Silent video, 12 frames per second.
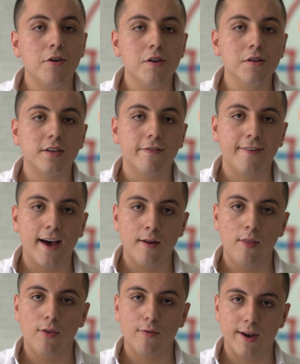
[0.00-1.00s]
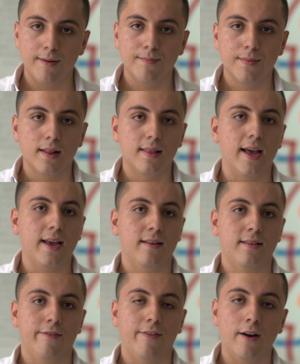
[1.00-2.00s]
If you use a Phantom 3,
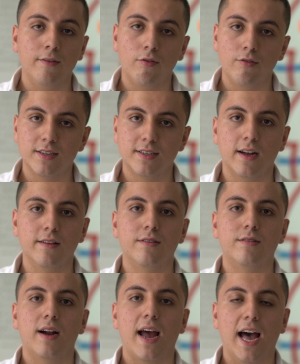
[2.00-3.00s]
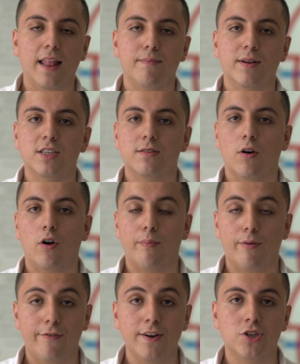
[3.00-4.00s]
like the Phantom 3 Standard,
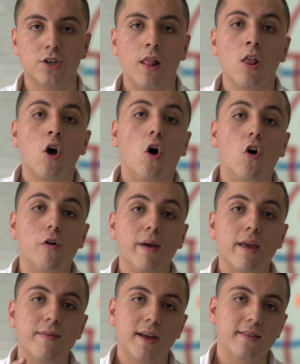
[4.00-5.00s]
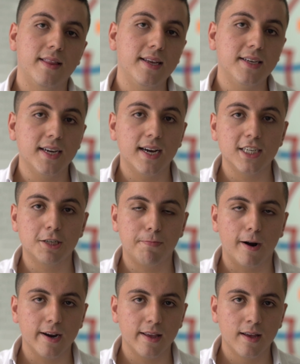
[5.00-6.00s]
Advanced or Professional, or maybe a
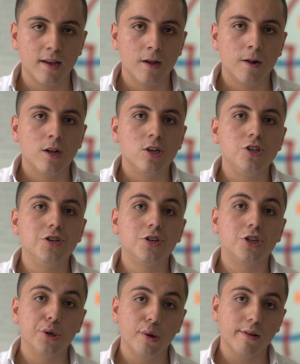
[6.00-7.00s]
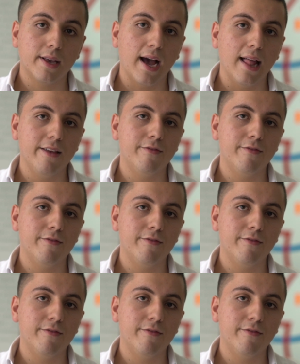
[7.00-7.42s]
DJI Spark, you should